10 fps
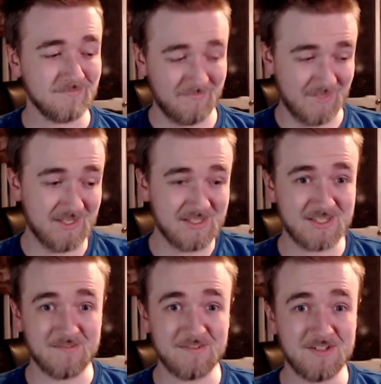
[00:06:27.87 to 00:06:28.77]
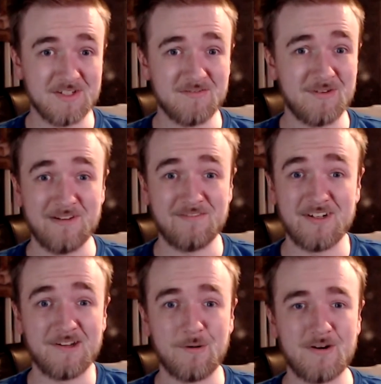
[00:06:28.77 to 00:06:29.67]
This is something you should be
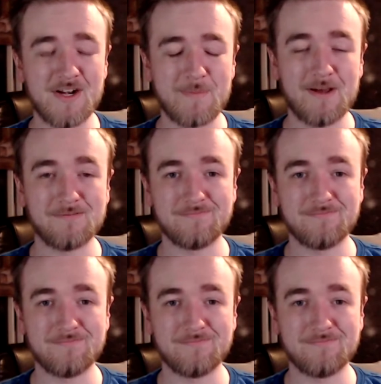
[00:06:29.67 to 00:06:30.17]
really worried about.